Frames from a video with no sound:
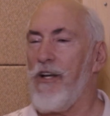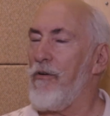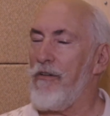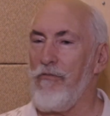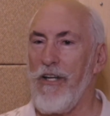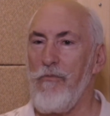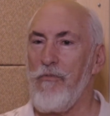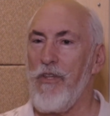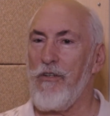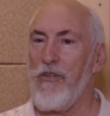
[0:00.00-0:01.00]

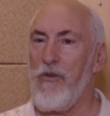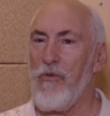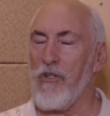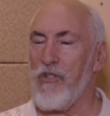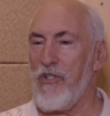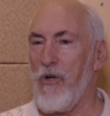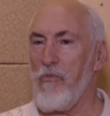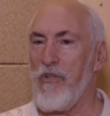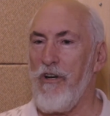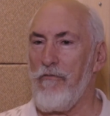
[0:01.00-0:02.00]
The two are so
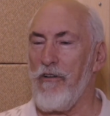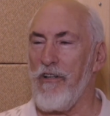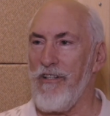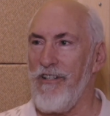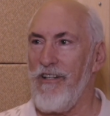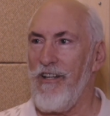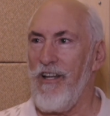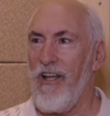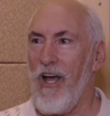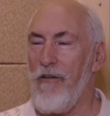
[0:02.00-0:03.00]
different.
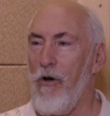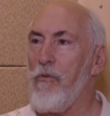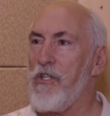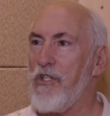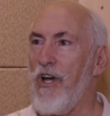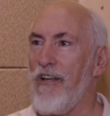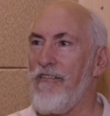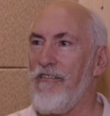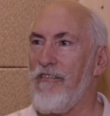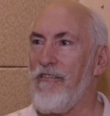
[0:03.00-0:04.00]
I've always thought
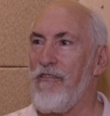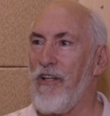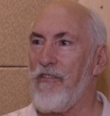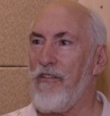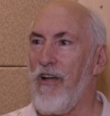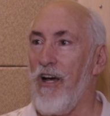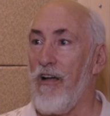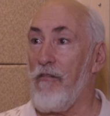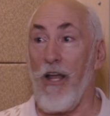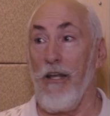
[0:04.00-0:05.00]
that
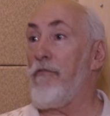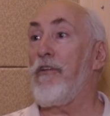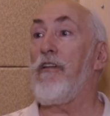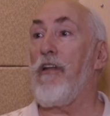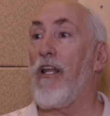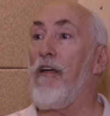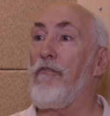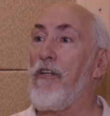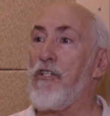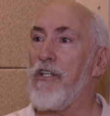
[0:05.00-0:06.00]
I love
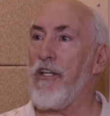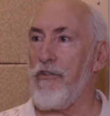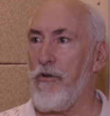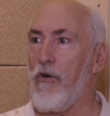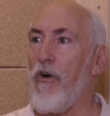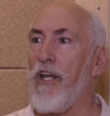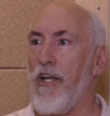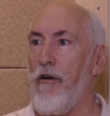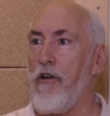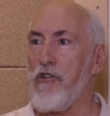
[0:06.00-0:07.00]
listening to great
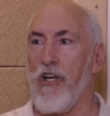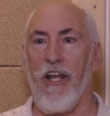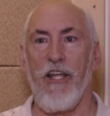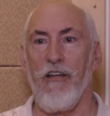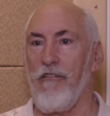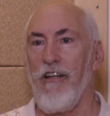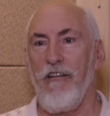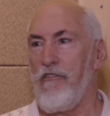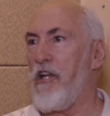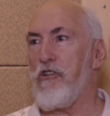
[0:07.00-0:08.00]
narration, like on
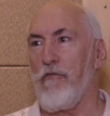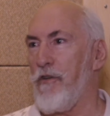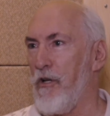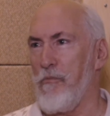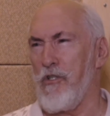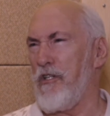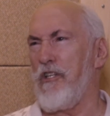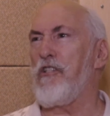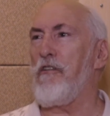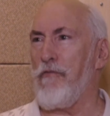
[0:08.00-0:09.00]
nature films and
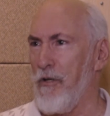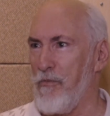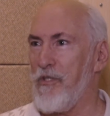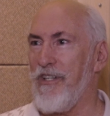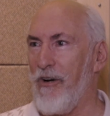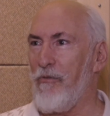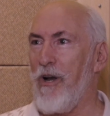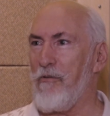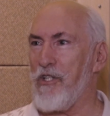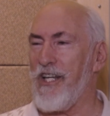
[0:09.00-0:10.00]
Disney films, when
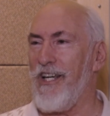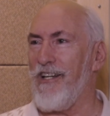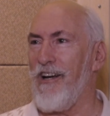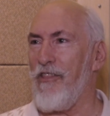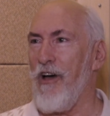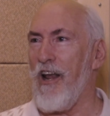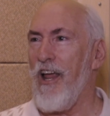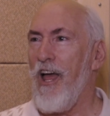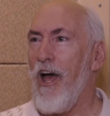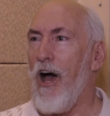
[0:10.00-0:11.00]
I was a kid. And I thought,
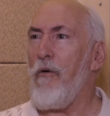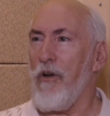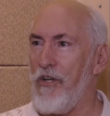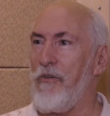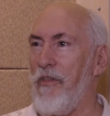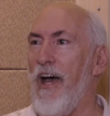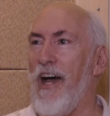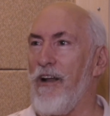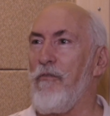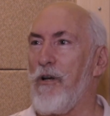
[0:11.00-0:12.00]
I want to do
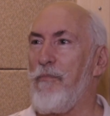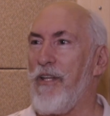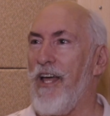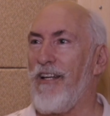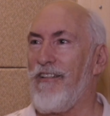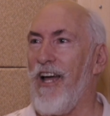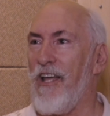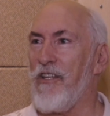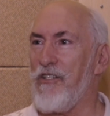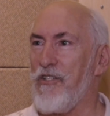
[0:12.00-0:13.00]
that. I want to be that
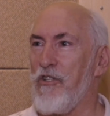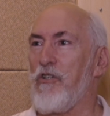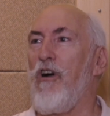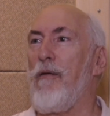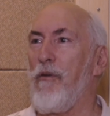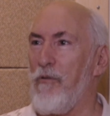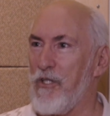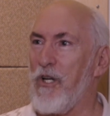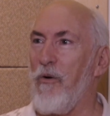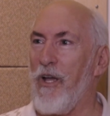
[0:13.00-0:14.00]
guy that's describing
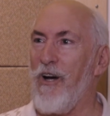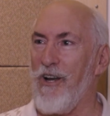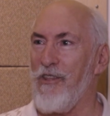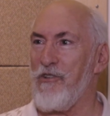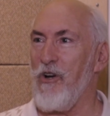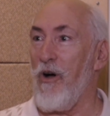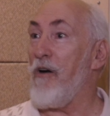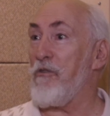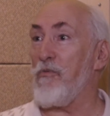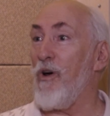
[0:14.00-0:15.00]
what's going on in the show. I
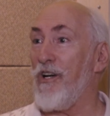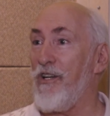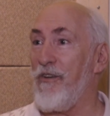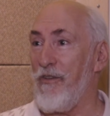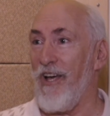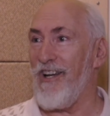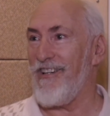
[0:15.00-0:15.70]
always wanted to do that.